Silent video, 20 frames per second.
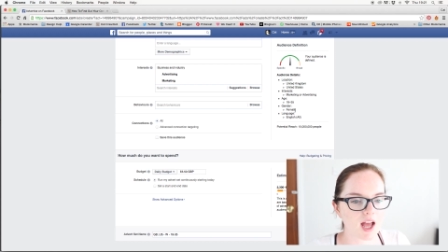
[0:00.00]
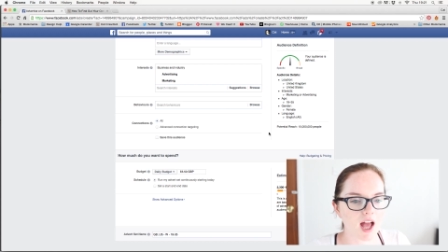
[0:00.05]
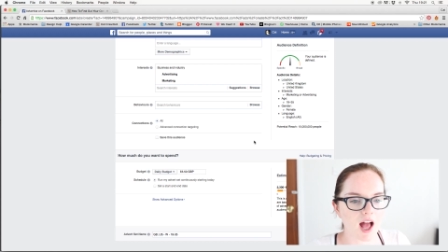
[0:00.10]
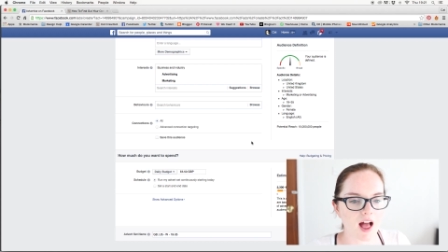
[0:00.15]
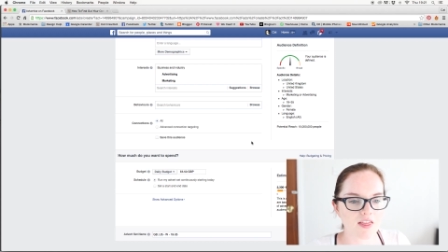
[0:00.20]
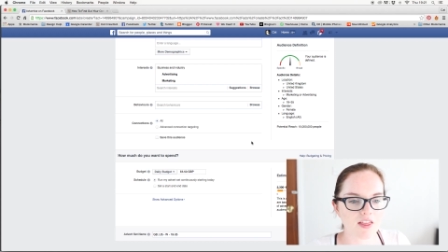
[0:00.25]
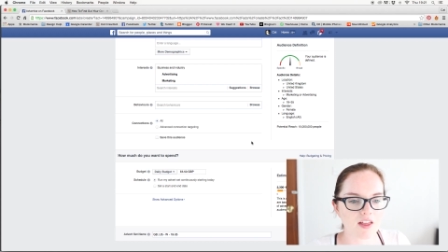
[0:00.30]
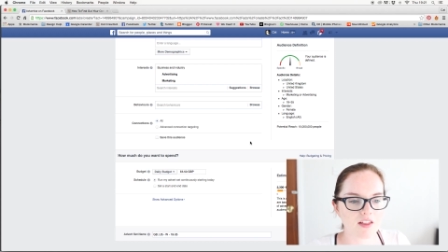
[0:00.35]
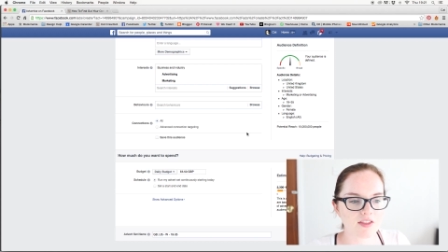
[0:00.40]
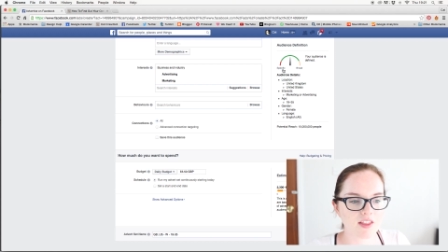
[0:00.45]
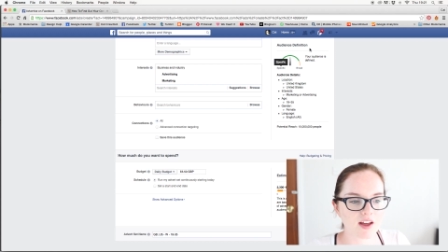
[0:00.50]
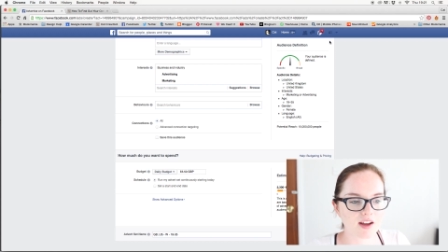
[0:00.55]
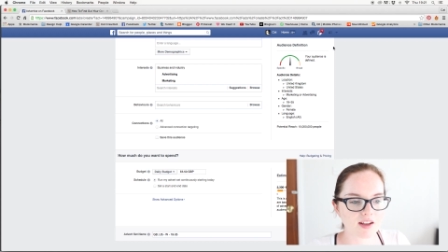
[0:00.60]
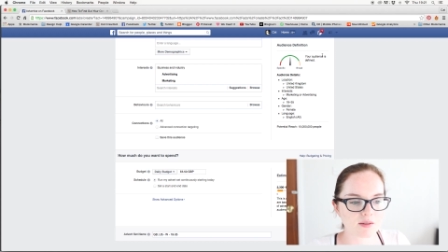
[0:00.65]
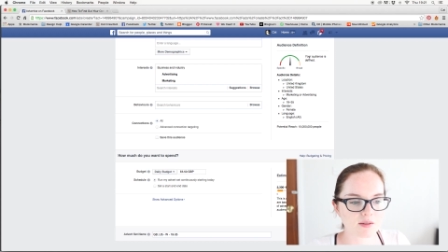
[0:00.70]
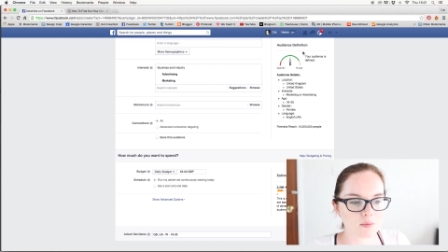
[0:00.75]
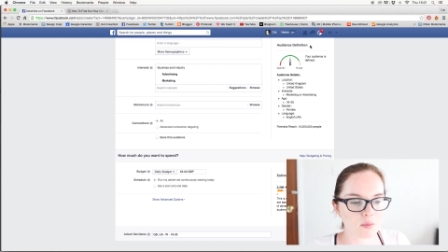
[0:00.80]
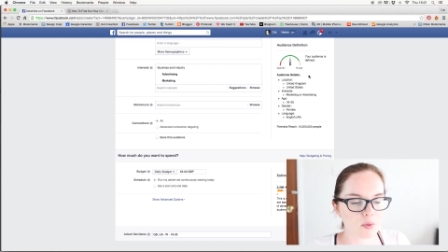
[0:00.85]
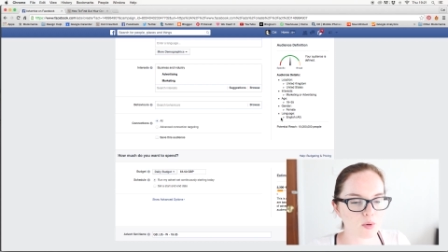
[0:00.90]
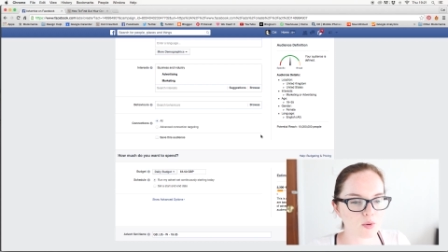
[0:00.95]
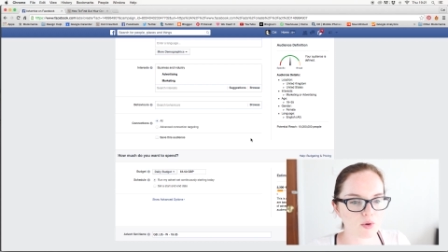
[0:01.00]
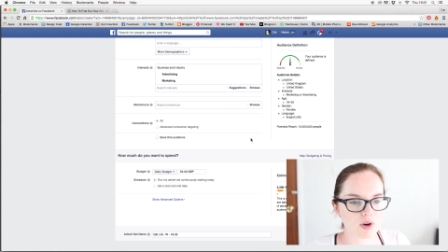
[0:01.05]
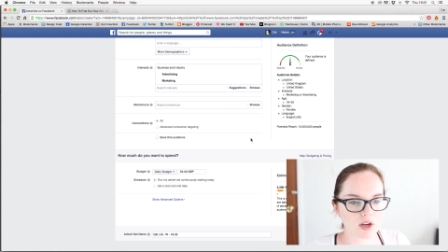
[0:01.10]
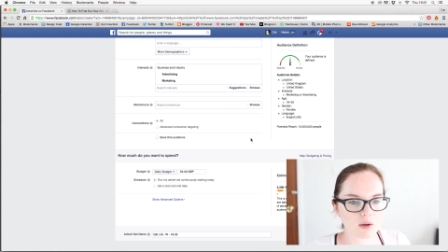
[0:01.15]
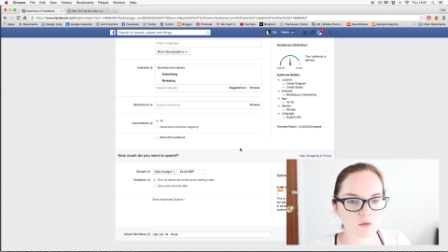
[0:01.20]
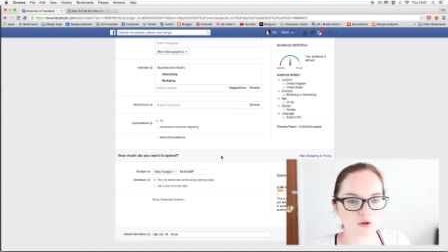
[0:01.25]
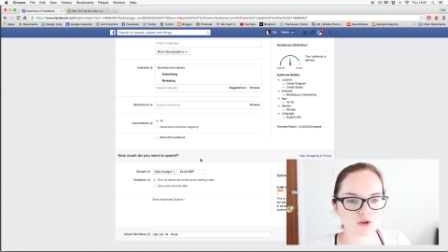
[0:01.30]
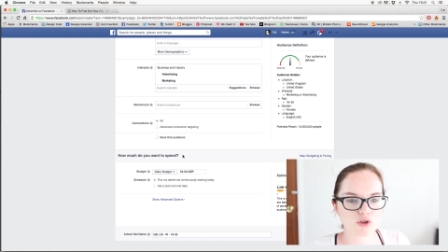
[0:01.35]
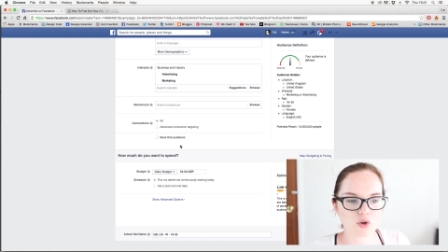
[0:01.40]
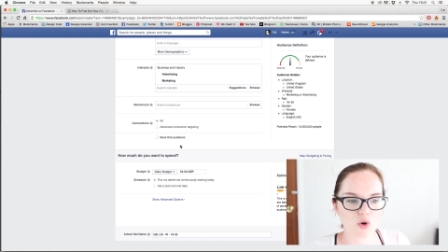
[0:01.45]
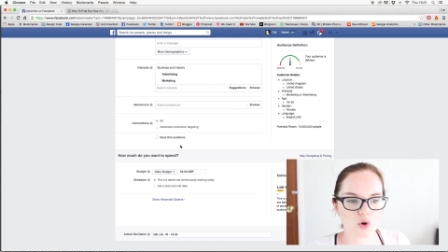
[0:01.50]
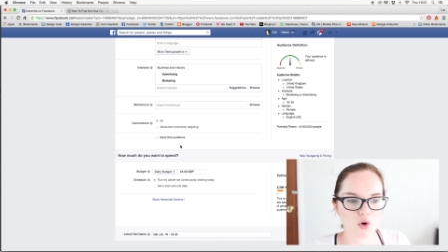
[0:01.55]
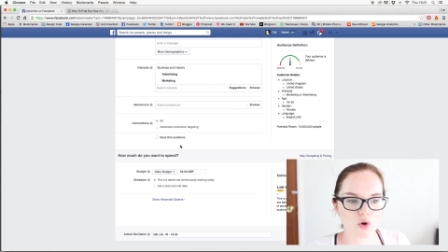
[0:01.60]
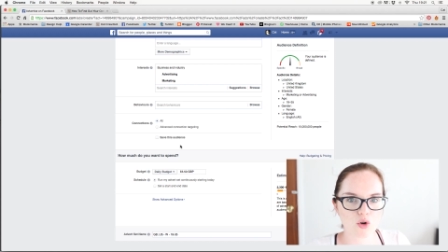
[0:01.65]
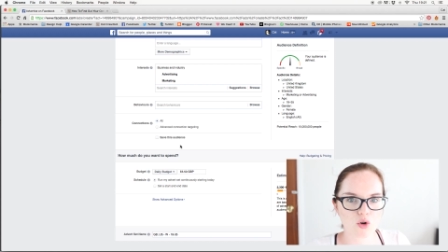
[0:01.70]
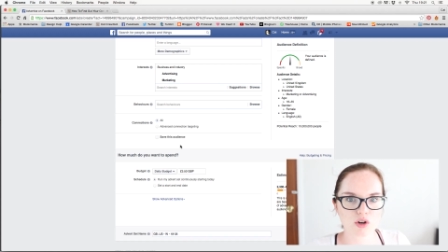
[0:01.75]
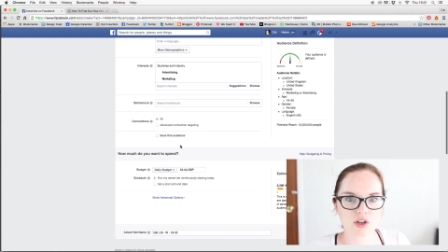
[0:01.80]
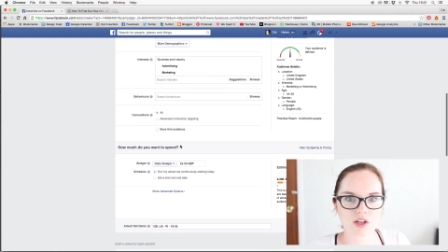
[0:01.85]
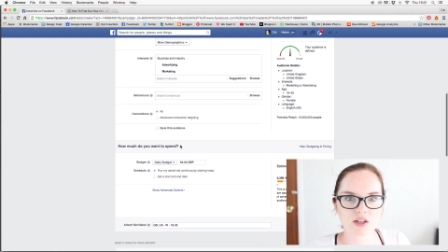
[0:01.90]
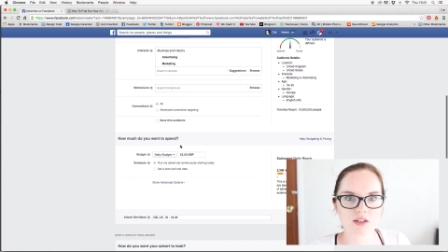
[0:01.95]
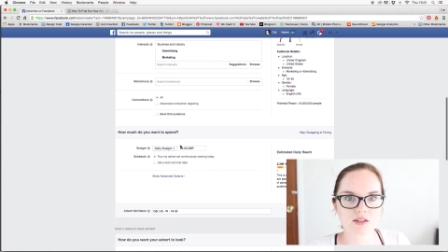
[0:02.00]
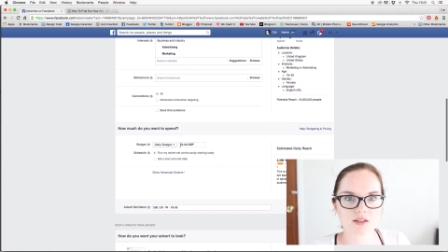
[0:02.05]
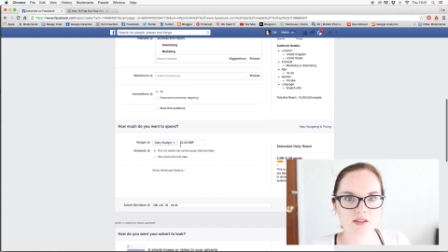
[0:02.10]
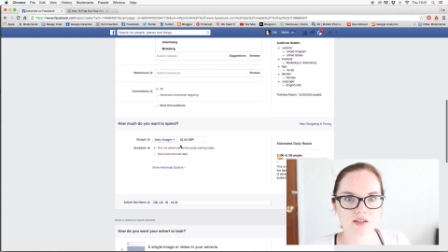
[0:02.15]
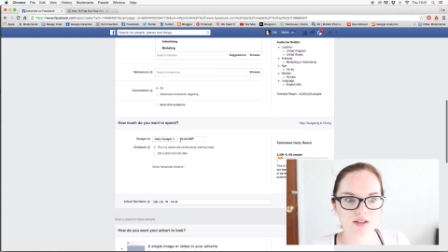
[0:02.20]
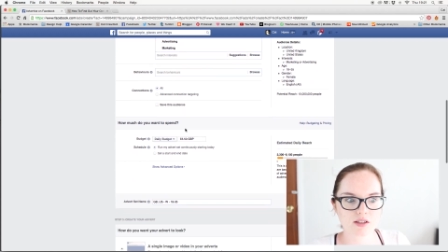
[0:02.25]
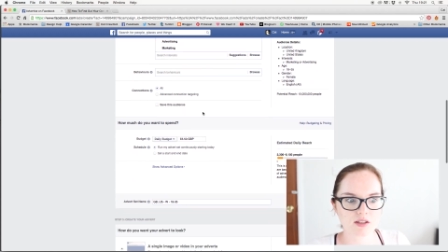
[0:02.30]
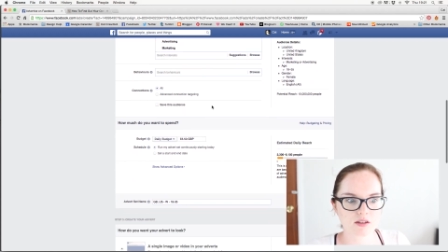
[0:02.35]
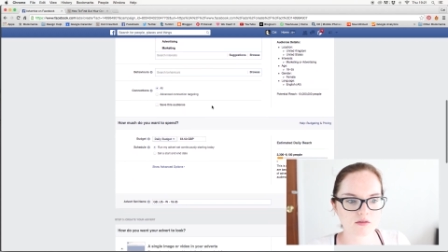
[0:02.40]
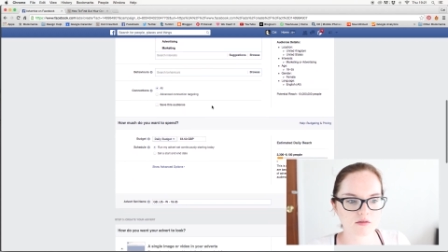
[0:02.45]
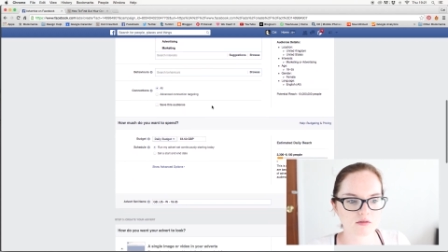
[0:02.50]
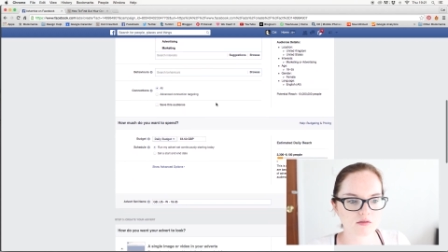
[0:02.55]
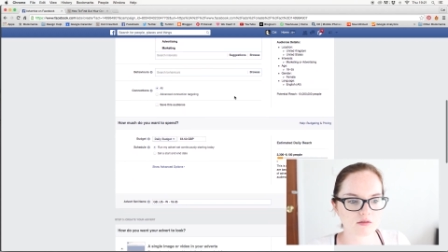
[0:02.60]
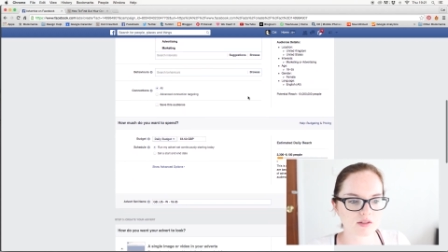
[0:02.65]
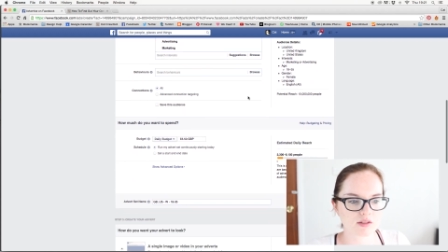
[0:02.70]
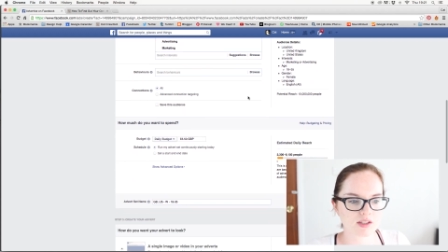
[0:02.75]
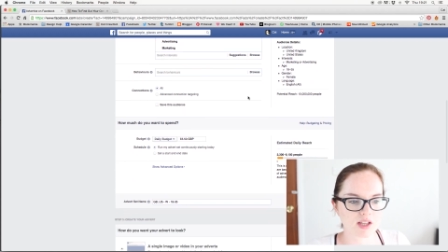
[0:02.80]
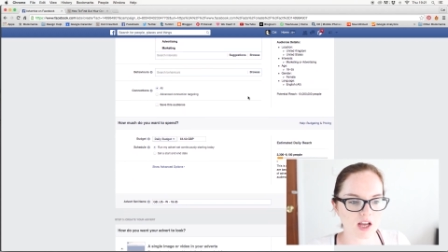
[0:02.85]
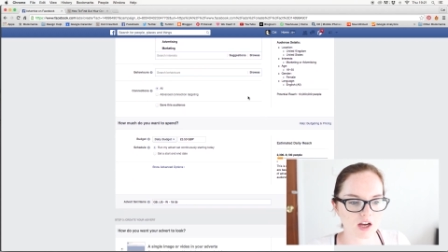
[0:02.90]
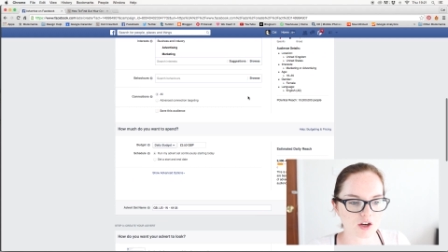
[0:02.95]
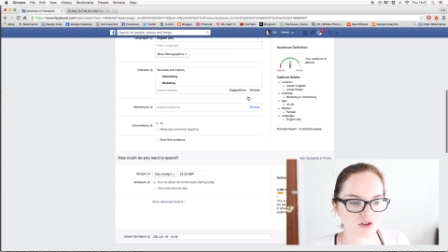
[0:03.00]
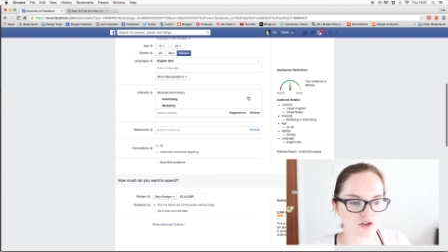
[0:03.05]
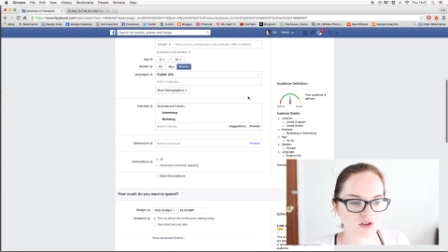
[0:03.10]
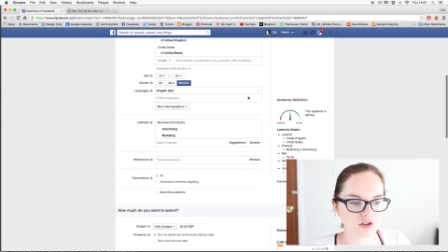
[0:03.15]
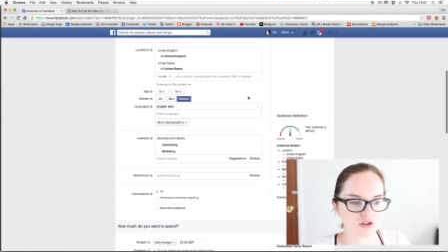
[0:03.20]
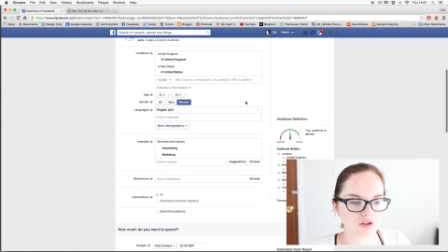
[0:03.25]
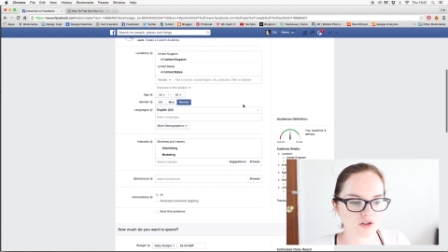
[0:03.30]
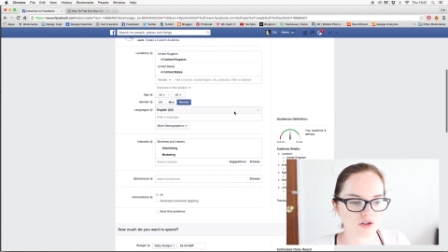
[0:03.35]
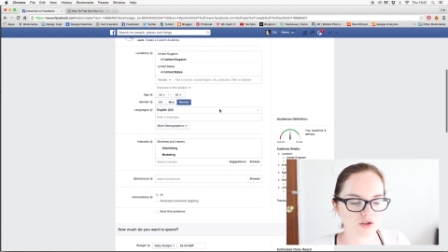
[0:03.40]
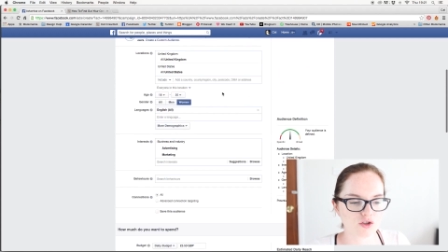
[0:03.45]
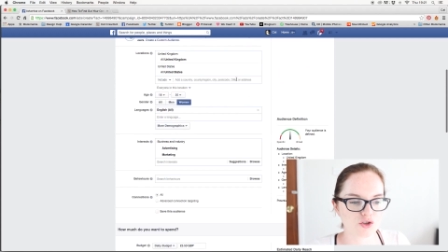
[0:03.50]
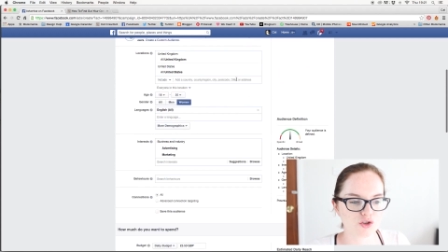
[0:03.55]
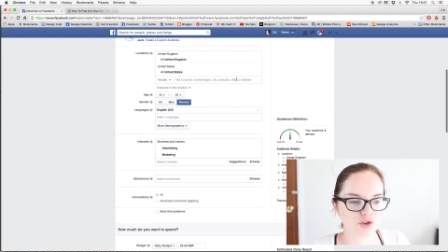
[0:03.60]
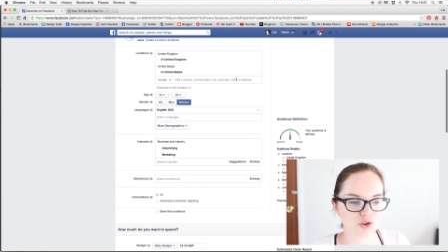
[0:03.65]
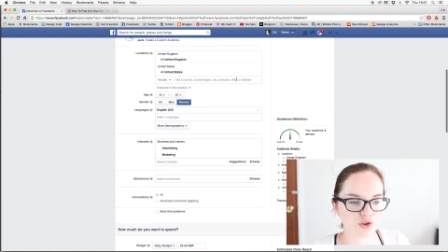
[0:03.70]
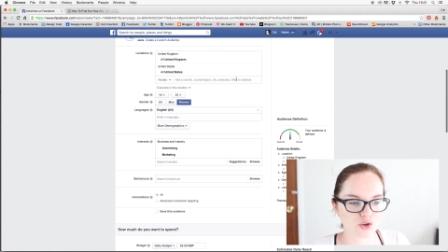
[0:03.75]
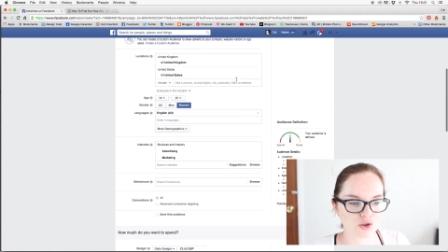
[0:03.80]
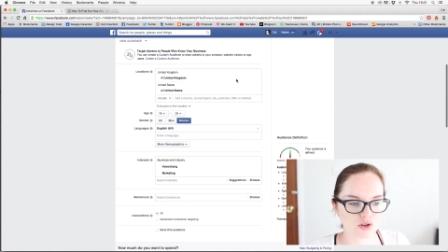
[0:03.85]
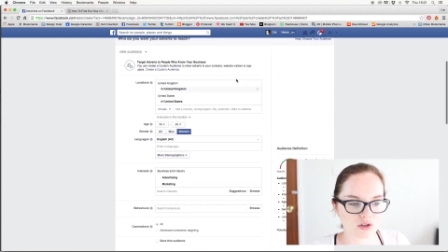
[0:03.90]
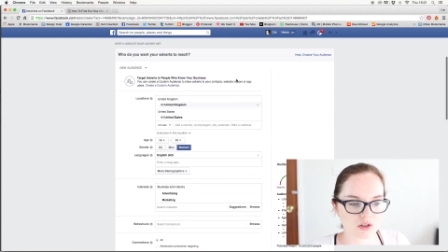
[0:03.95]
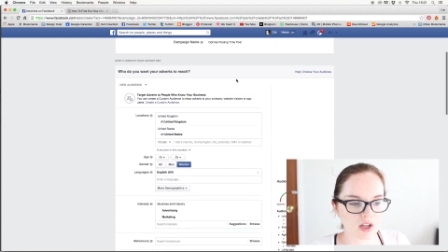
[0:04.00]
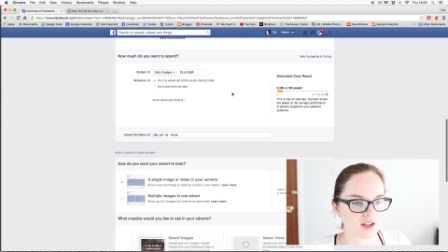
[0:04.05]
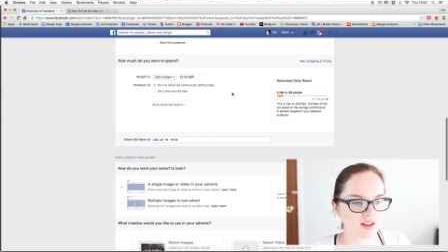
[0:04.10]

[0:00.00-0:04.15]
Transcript: And then that is pretty much your audience section done.